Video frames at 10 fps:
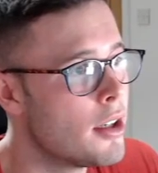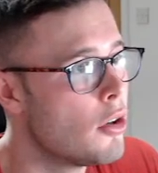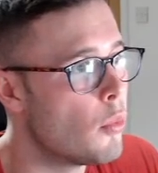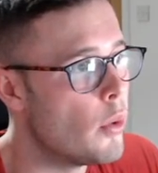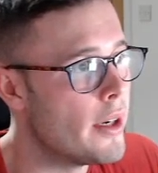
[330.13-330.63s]

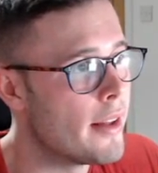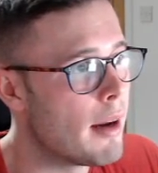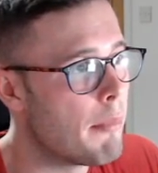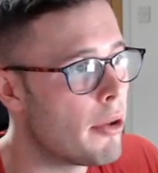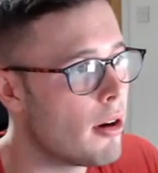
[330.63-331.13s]
Winning
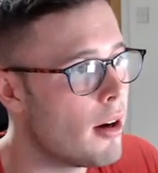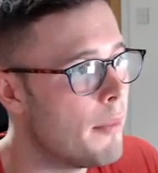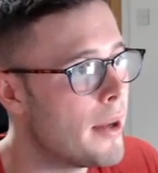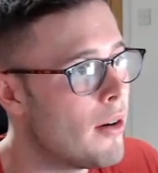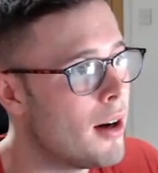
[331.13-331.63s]
that pot, I'm
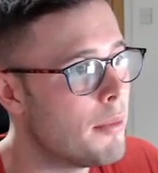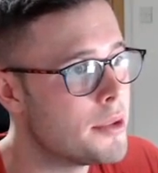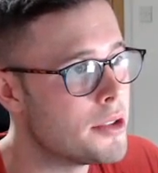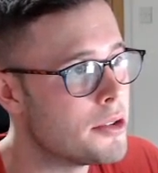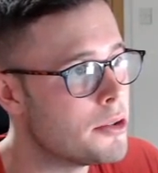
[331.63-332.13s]
now up
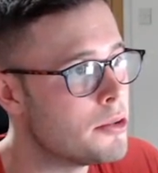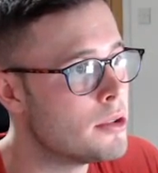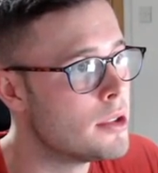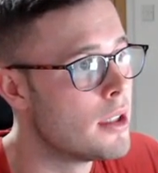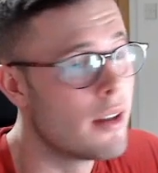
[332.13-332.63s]
to
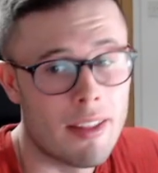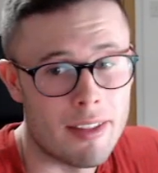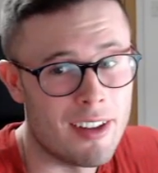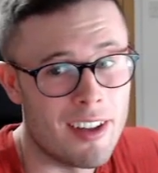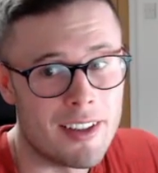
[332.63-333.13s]

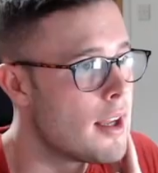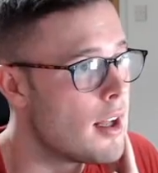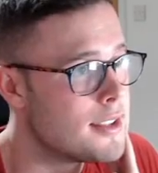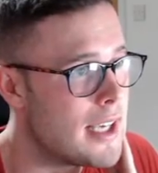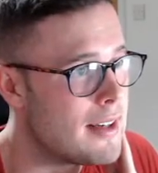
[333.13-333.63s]
third.
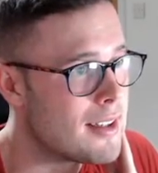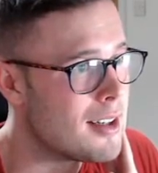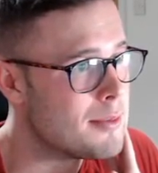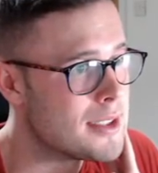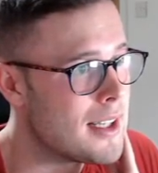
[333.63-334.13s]
10
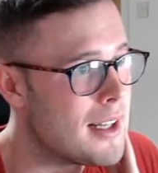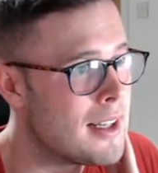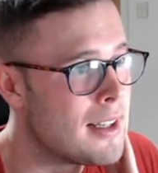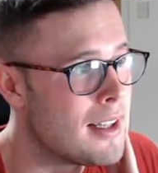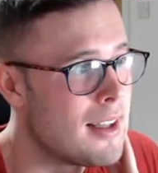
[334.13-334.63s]
comes there,
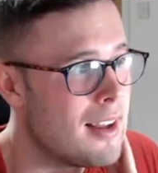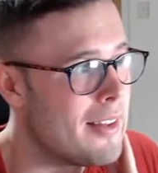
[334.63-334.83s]
and